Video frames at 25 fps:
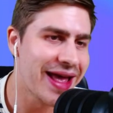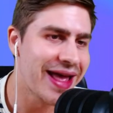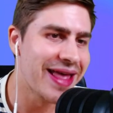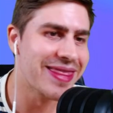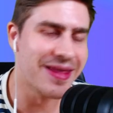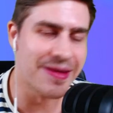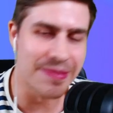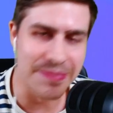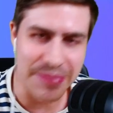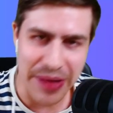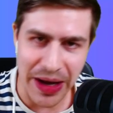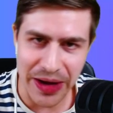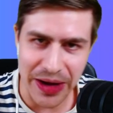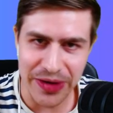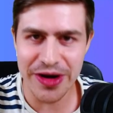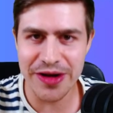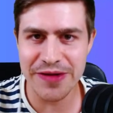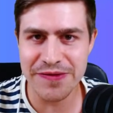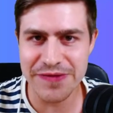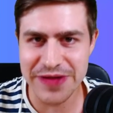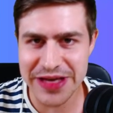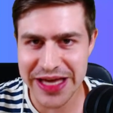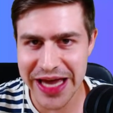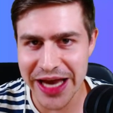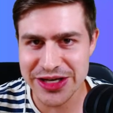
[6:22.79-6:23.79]
the bell
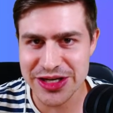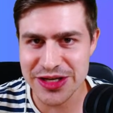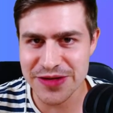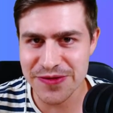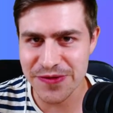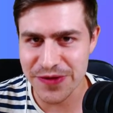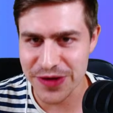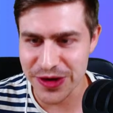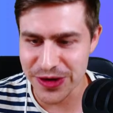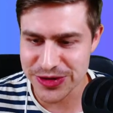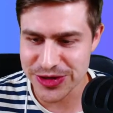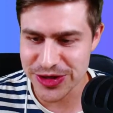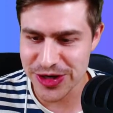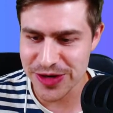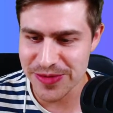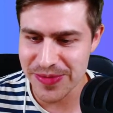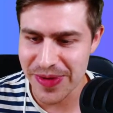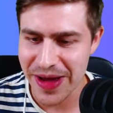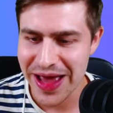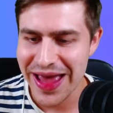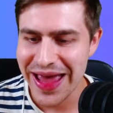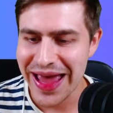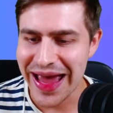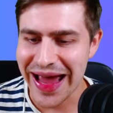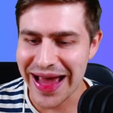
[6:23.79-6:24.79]
notifications for YouTube
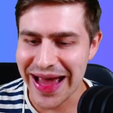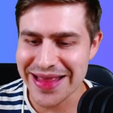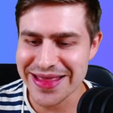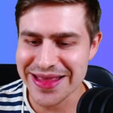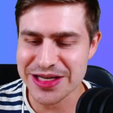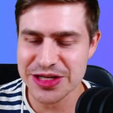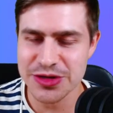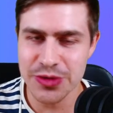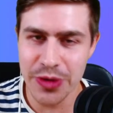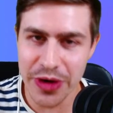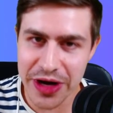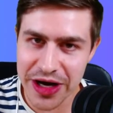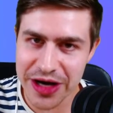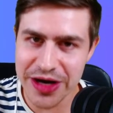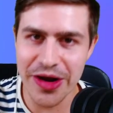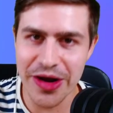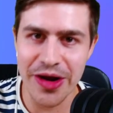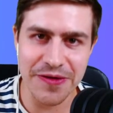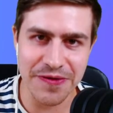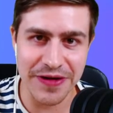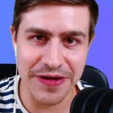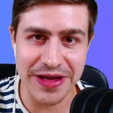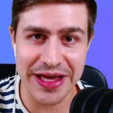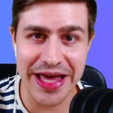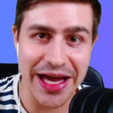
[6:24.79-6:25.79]
and the Twitter
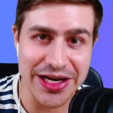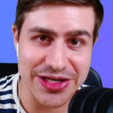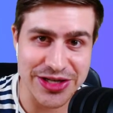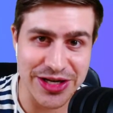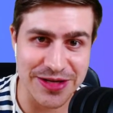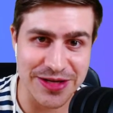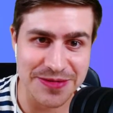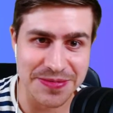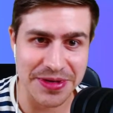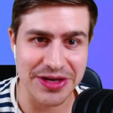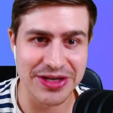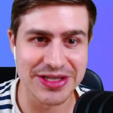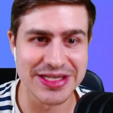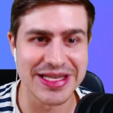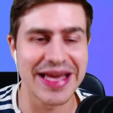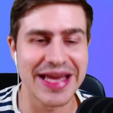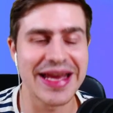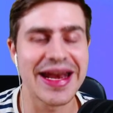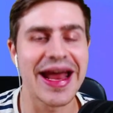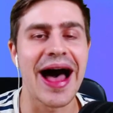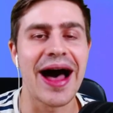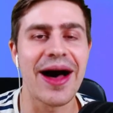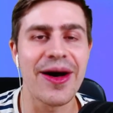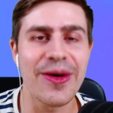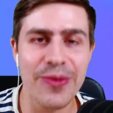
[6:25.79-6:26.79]
notifications, because
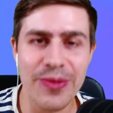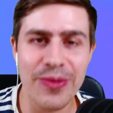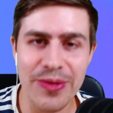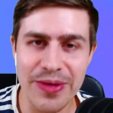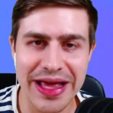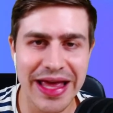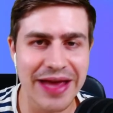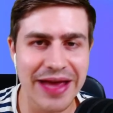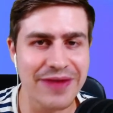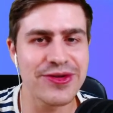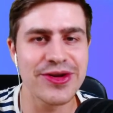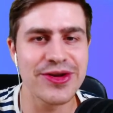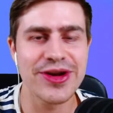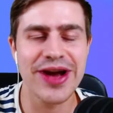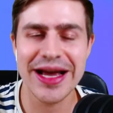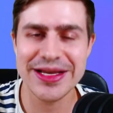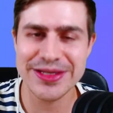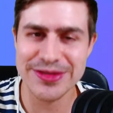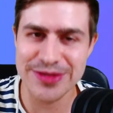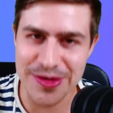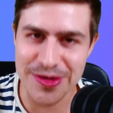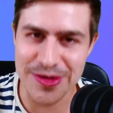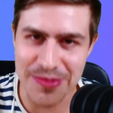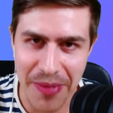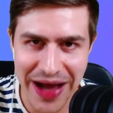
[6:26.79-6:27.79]
then I will give you guys
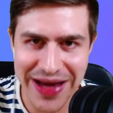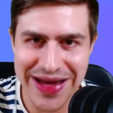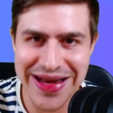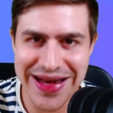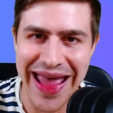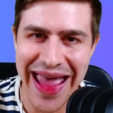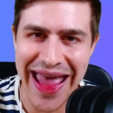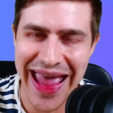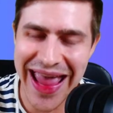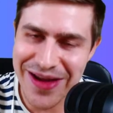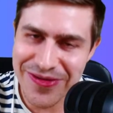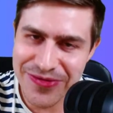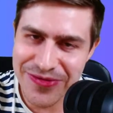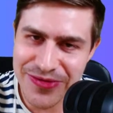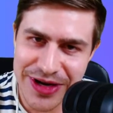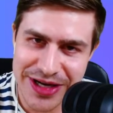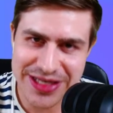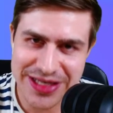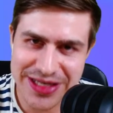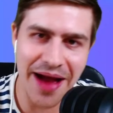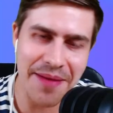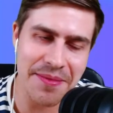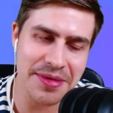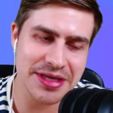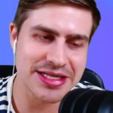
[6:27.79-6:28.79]
a reminder every
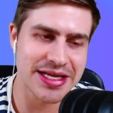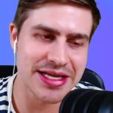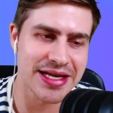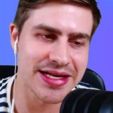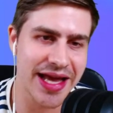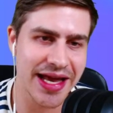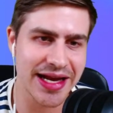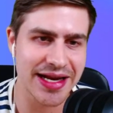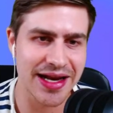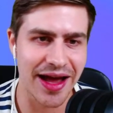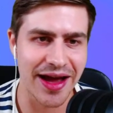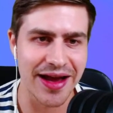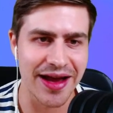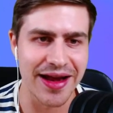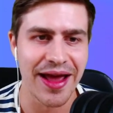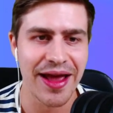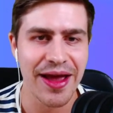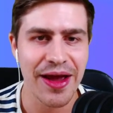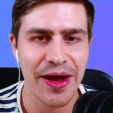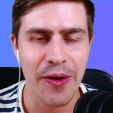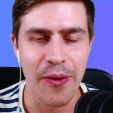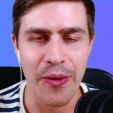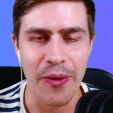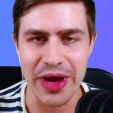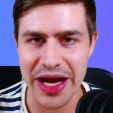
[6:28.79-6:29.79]
time there's a deadline
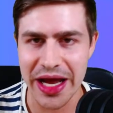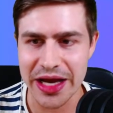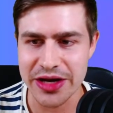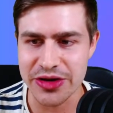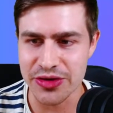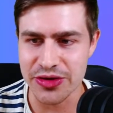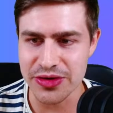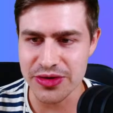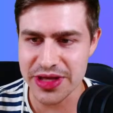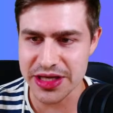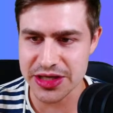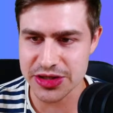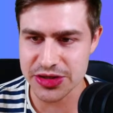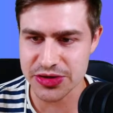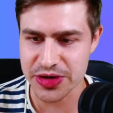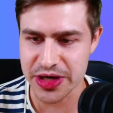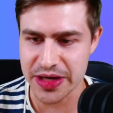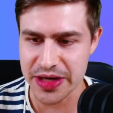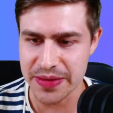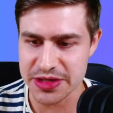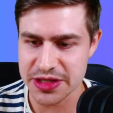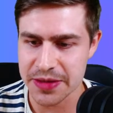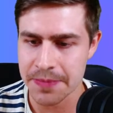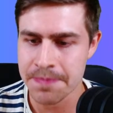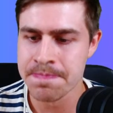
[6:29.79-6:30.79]
when I do these
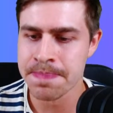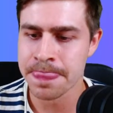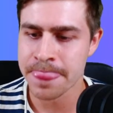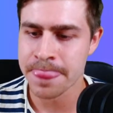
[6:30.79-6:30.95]
streams.